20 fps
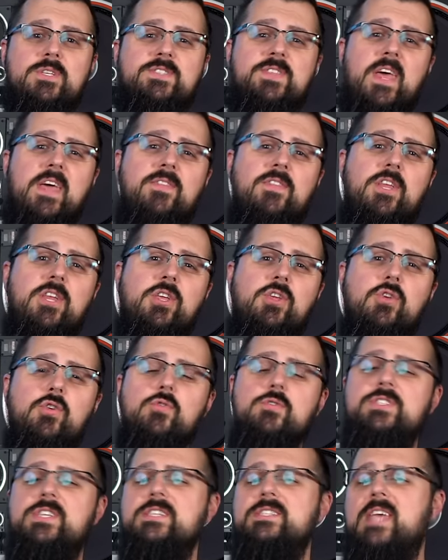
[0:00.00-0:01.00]
then that he
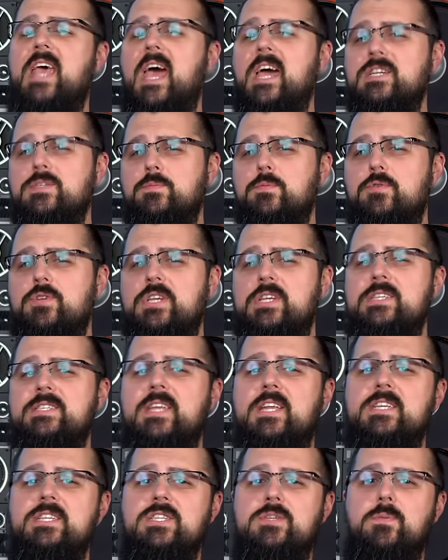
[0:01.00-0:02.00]
used his expertise
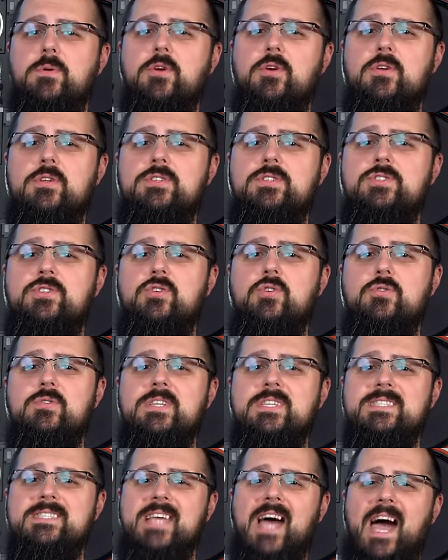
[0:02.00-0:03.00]
and experience to
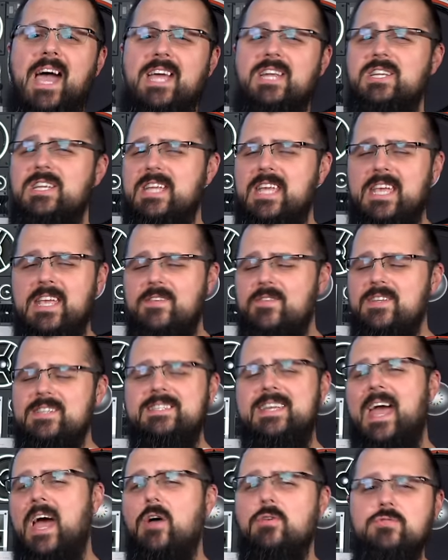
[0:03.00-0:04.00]
design, even
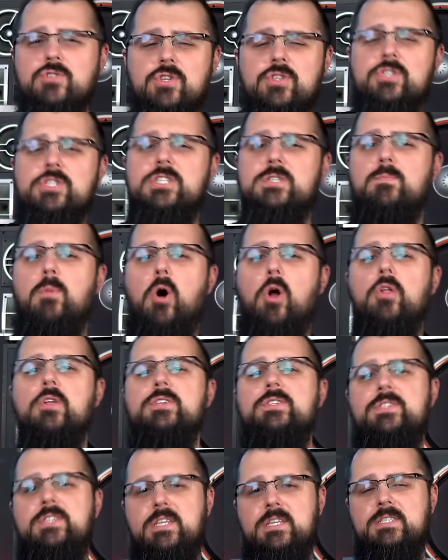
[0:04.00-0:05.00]
down to the
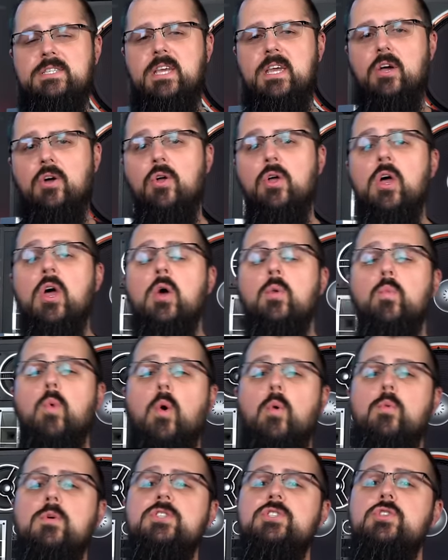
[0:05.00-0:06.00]
smallest detail,
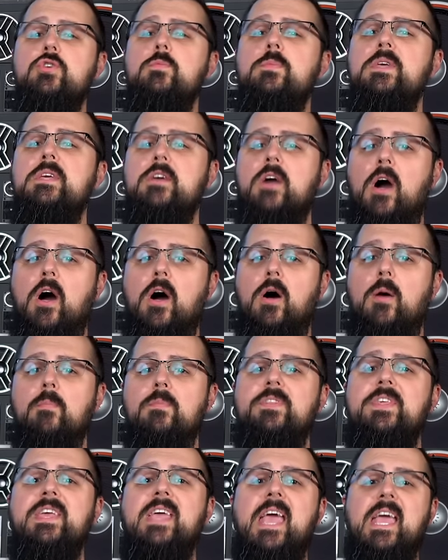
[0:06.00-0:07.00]
what was to
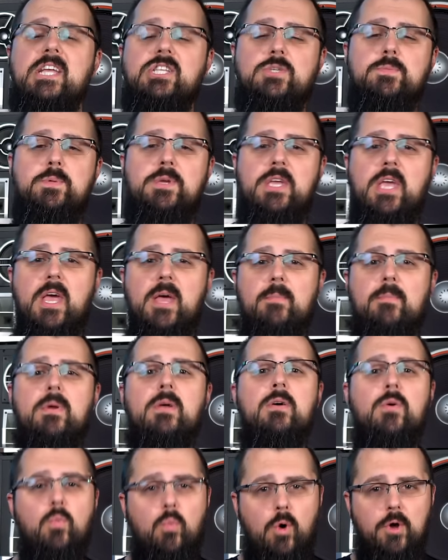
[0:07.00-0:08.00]
become the HPM
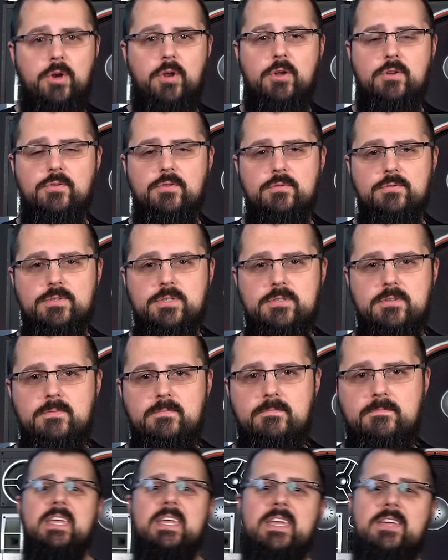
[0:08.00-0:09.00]
100s.
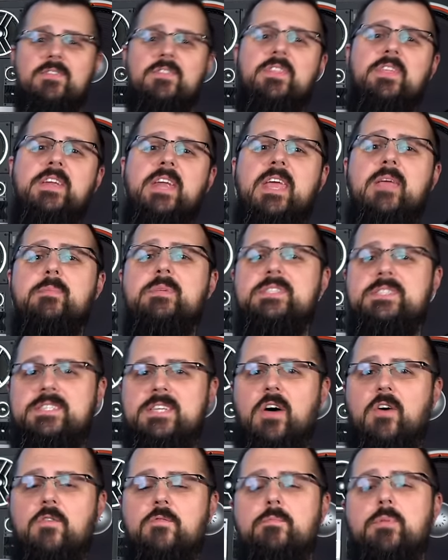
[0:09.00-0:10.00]
Even the name
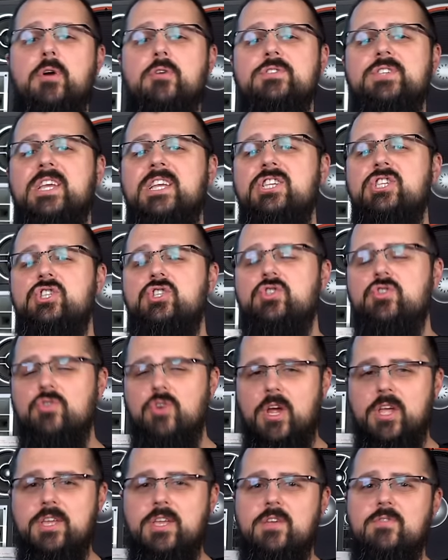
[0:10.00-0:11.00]
itself bears a
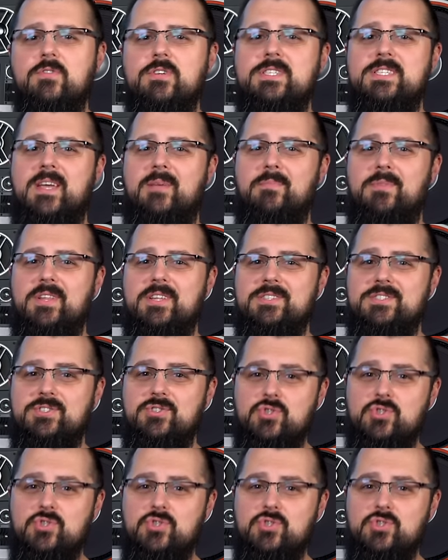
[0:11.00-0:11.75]
striking resemblance